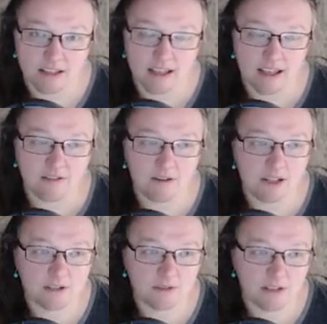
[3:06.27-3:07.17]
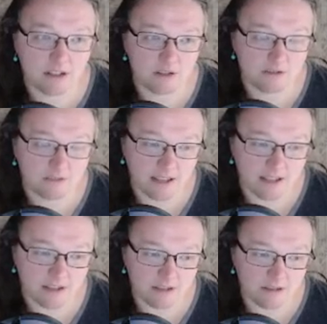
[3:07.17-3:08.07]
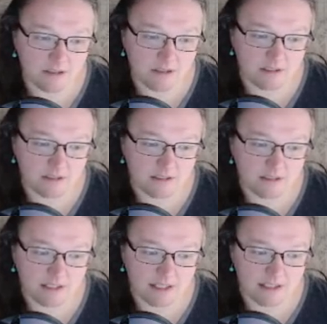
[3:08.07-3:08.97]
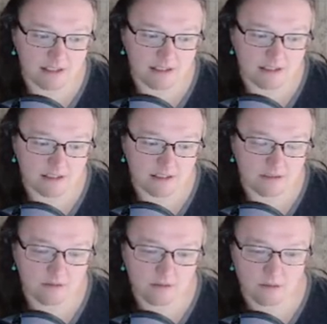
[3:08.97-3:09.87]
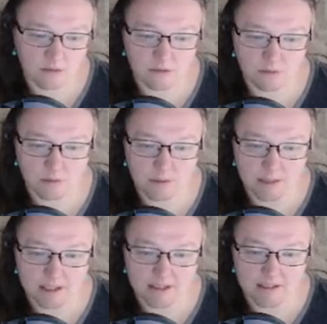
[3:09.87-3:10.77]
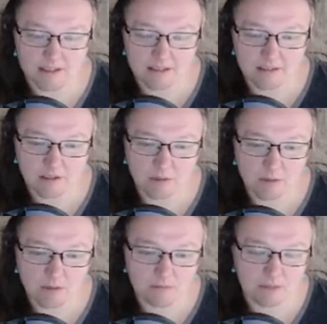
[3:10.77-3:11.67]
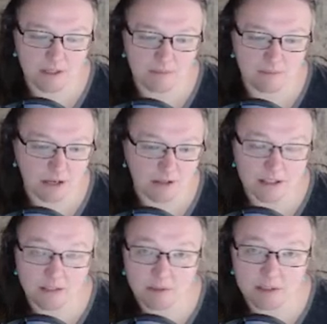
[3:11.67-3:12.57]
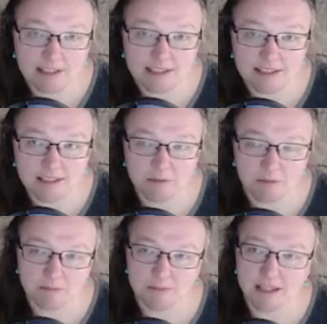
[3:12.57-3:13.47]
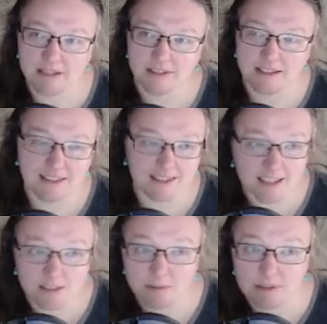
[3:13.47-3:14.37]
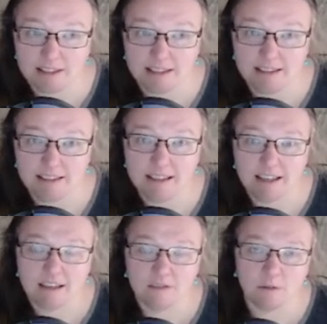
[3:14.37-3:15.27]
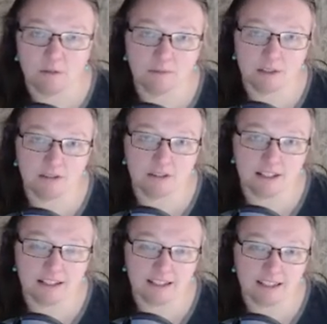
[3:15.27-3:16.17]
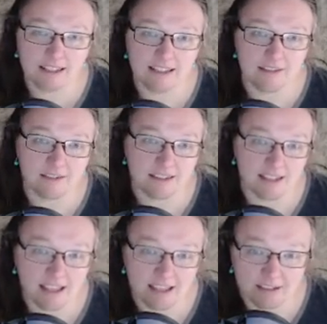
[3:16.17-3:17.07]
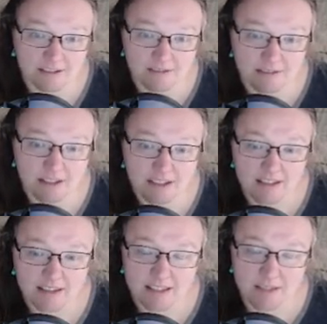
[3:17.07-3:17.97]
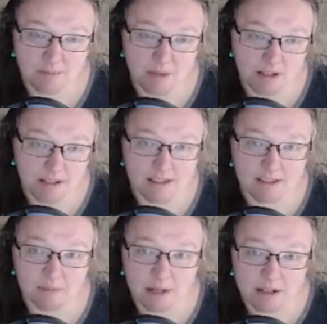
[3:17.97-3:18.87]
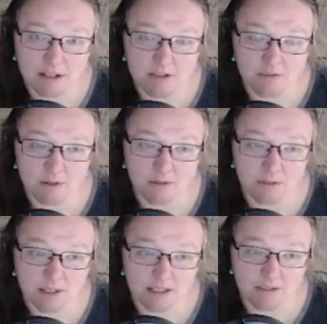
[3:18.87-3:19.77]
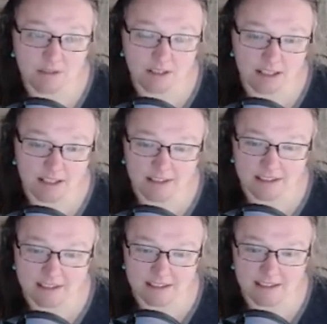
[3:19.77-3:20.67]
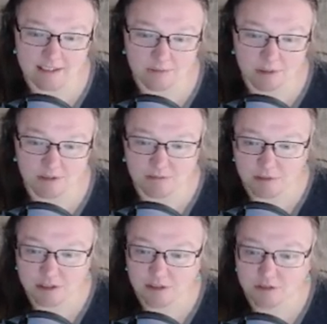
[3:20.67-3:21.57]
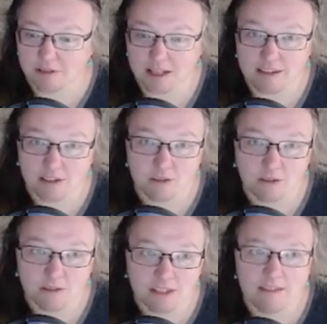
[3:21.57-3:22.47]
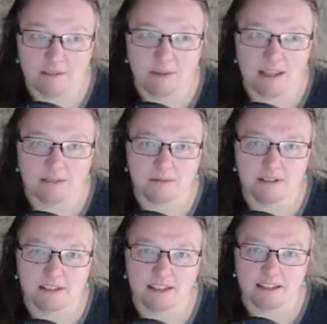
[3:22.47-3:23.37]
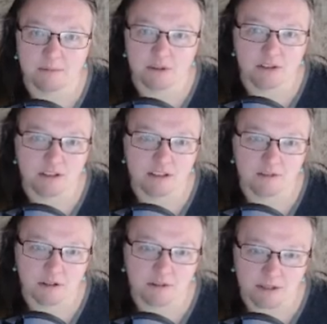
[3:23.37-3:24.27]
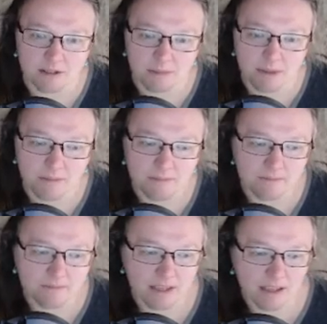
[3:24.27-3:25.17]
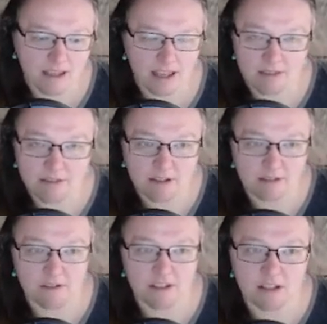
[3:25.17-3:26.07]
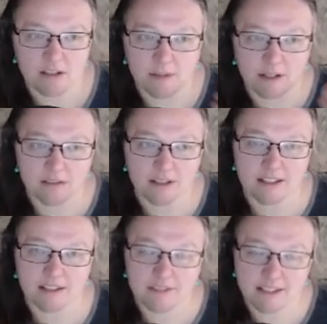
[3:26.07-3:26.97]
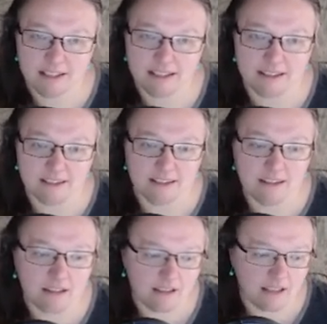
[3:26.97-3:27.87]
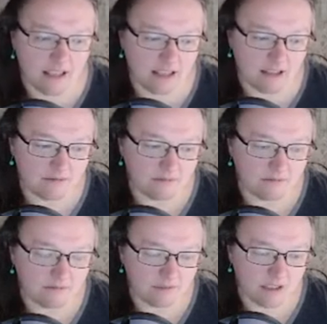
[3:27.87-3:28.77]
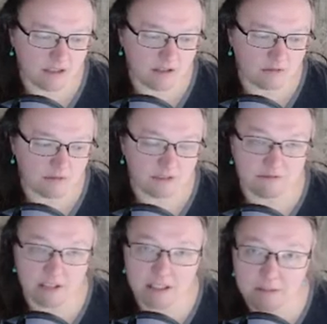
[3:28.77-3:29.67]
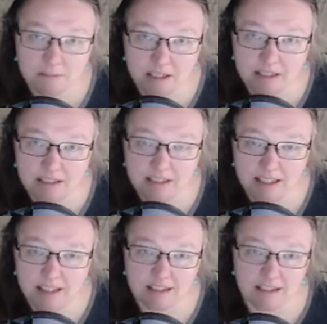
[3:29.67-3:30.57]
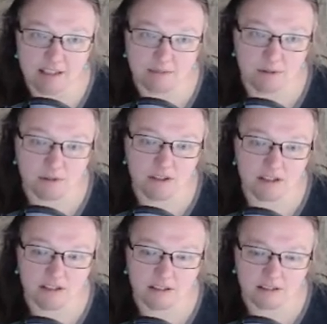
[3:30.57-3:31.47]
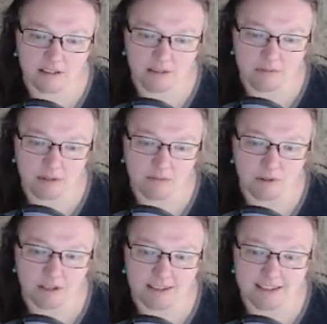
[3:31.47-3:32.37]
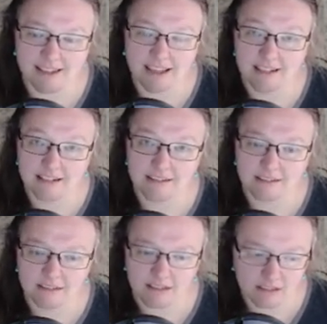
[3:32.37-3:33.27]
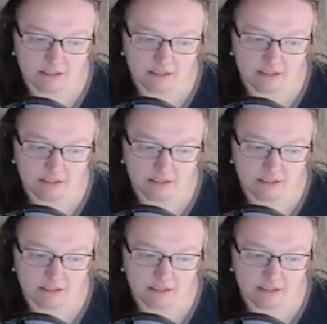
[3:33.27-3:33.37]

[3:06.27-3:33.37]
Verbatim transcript: If you had traditional values, then the women, we wouldn't be marrying willy-nilly, we wouldn't be having sex willy-nilly, we wouldn't be creating kids outside of these bonds of marriage where we create like this, where we create the true safe space where a kid, a person can grow up having conversations about all kinds of ideas and, you know, developing into this person that we want society to look like,